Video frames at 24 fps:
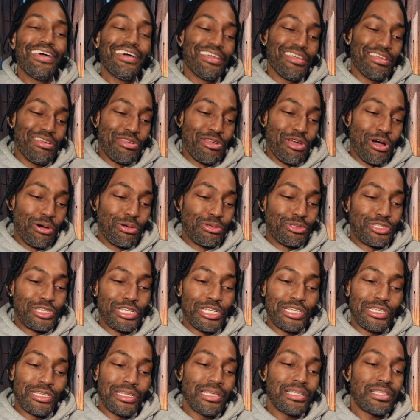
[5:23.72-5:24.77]
You know,
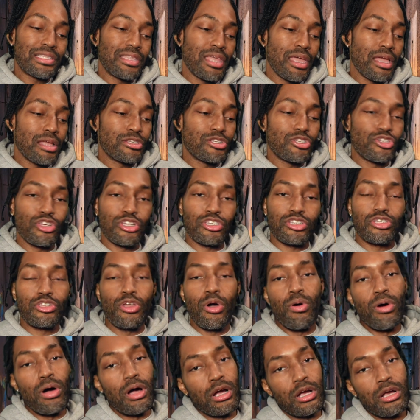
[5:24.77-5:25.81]
these things just
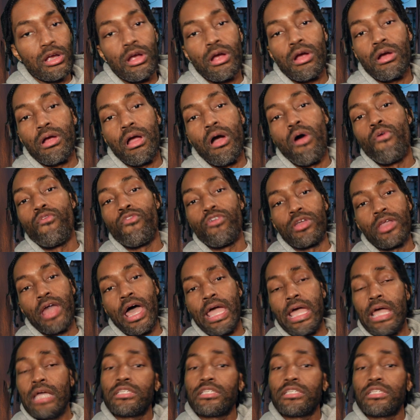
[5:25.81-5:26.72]
don't occur overnight.